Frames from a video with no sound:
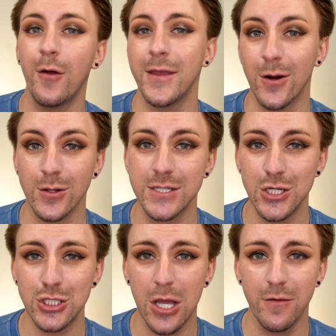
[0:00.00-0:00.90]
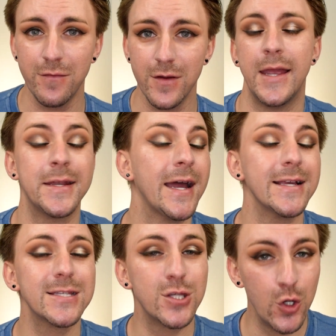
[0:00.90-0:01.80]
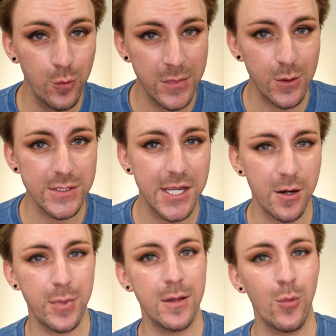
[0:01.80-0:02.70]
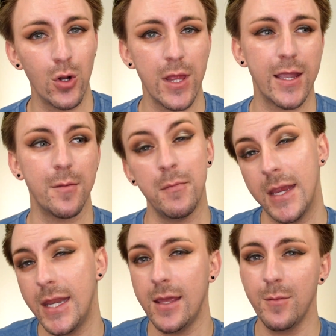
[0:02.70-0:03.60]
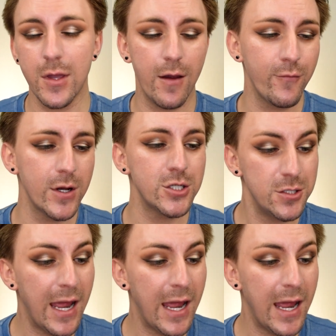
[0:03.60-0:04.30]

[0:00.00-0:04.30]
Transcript: on the Ulta shelf, and I assumed it was gonna be more like medium coverage.